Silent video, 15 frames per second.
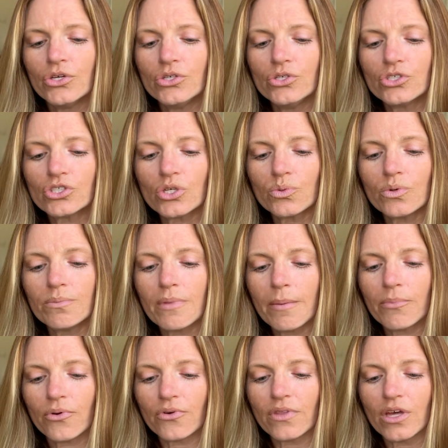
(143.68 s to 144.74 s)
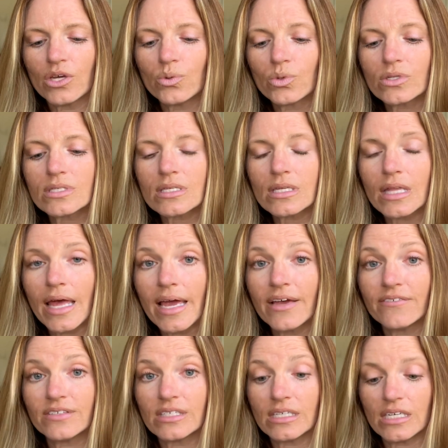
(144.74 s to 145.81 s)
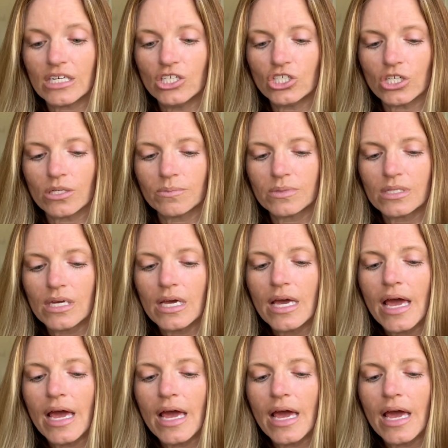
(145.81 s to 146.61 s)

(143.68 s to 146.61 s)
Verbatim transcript: You shall remember that you were slaves in Egypt,